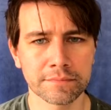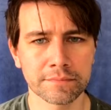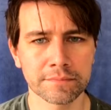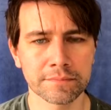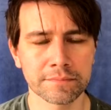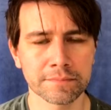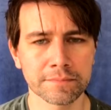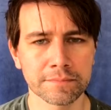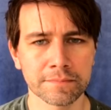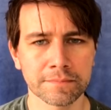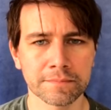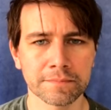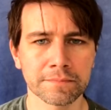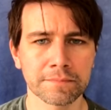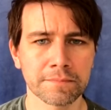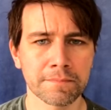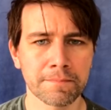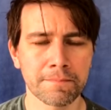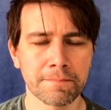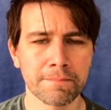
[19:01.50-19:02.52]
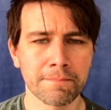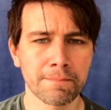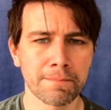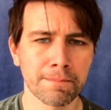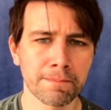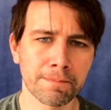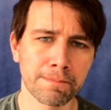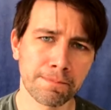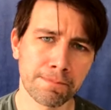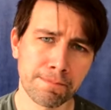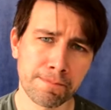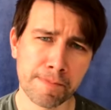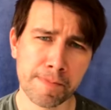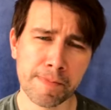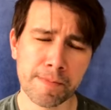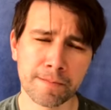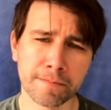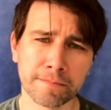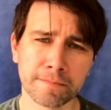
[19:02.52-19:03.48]

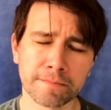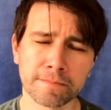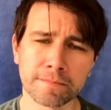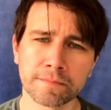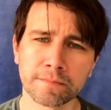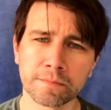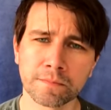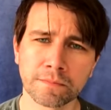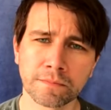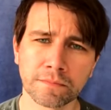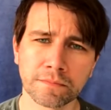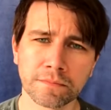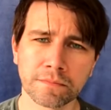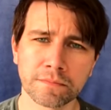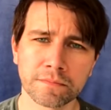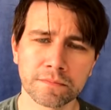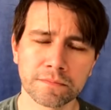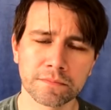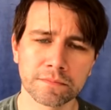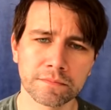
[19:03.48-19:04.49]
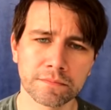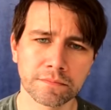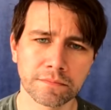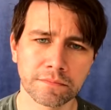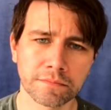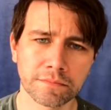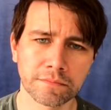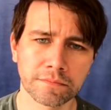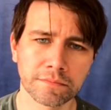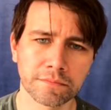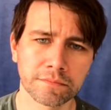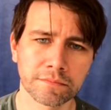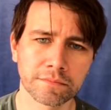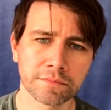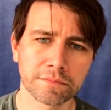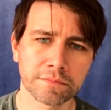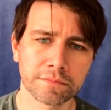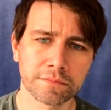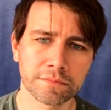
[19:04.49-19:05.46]

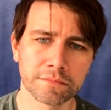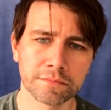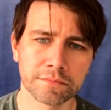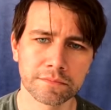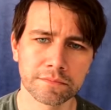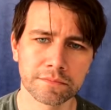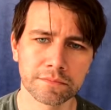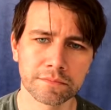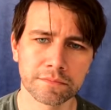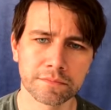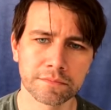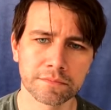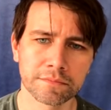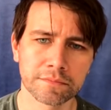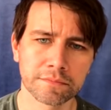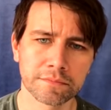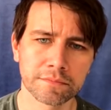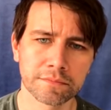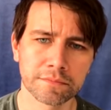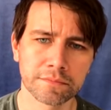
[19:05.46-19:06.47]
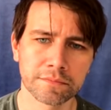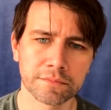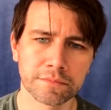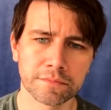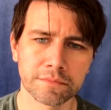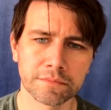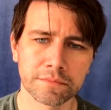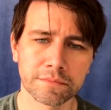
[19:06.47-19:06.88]
(silent)